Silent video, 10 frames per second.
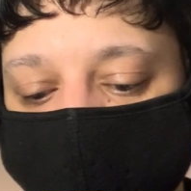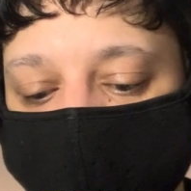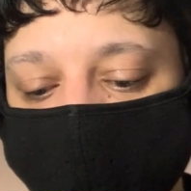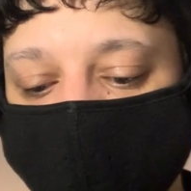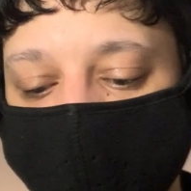
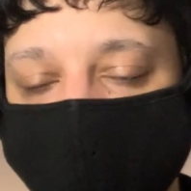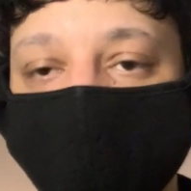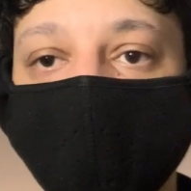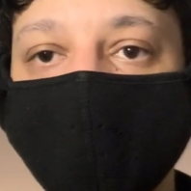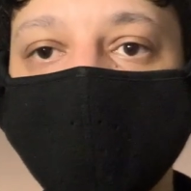wrote down
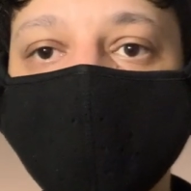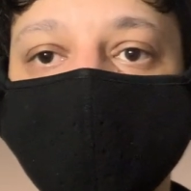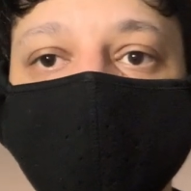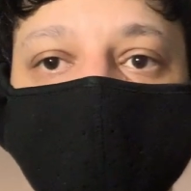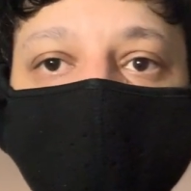we need to
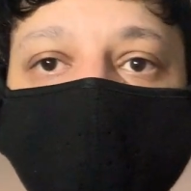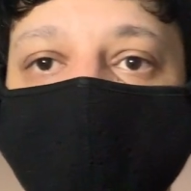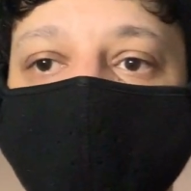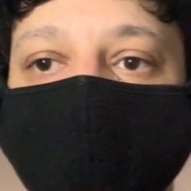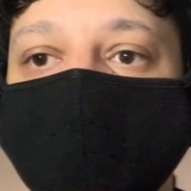start the
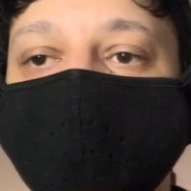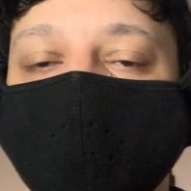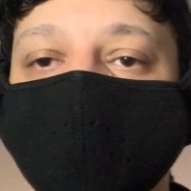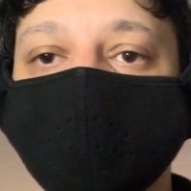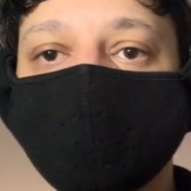business
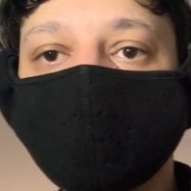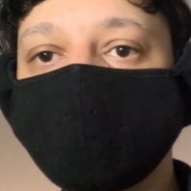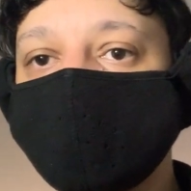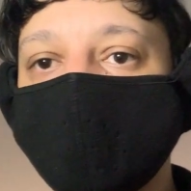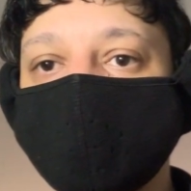as
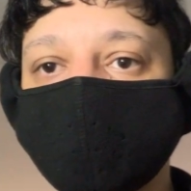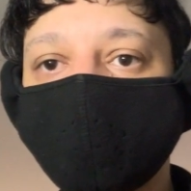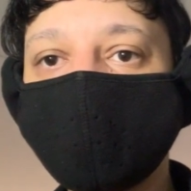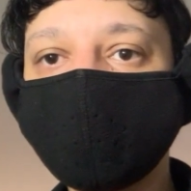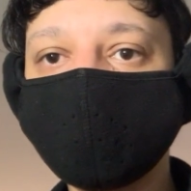soon as
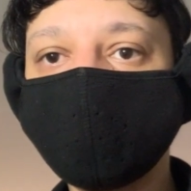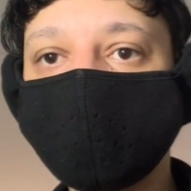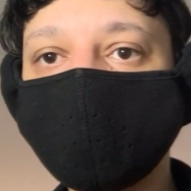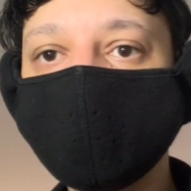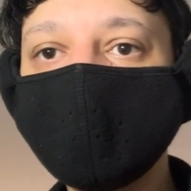
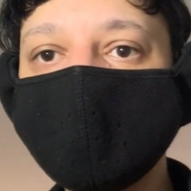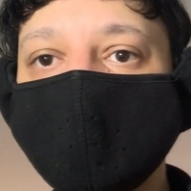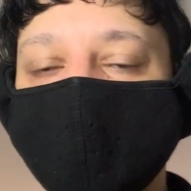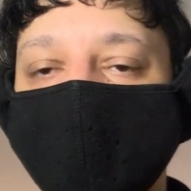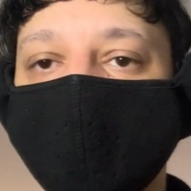possible.
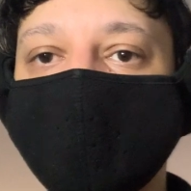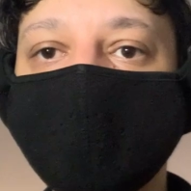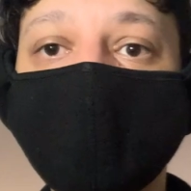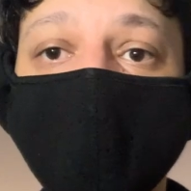And I